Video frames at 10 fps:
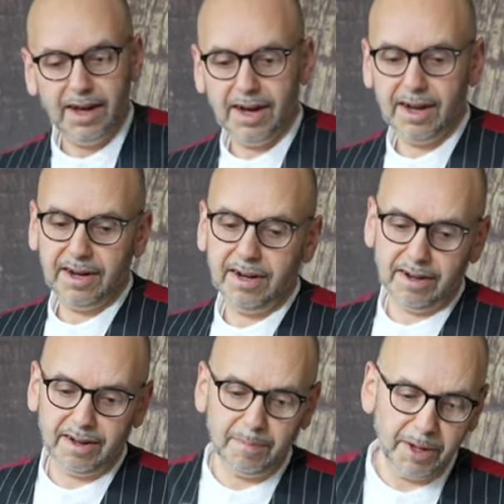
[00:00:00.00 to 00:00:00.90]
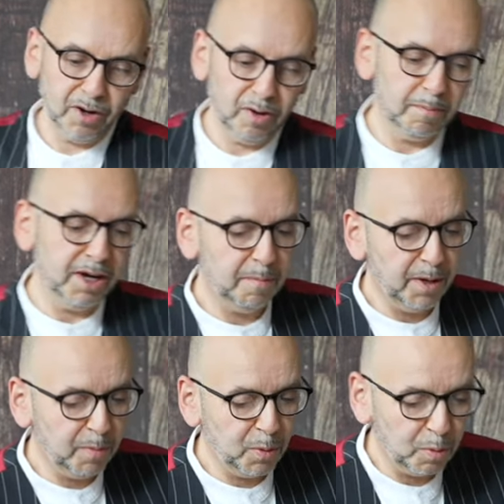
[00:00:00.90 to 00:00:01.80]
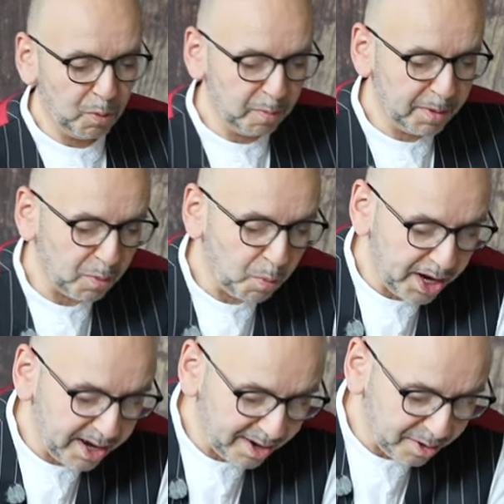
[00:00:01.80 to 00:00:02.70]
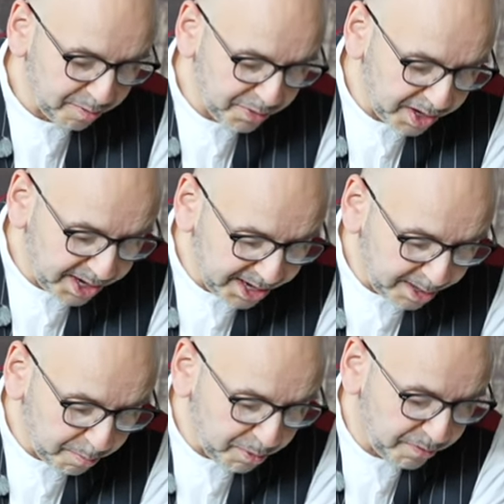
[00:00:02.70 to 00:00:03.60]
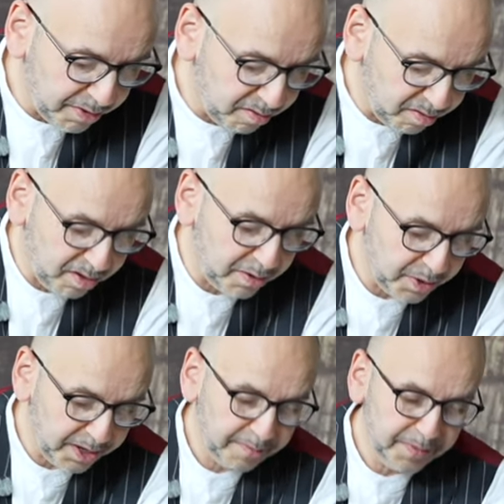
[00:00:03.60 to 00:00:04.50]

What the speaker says: And I bet not many people will be aware of the name of this distillery.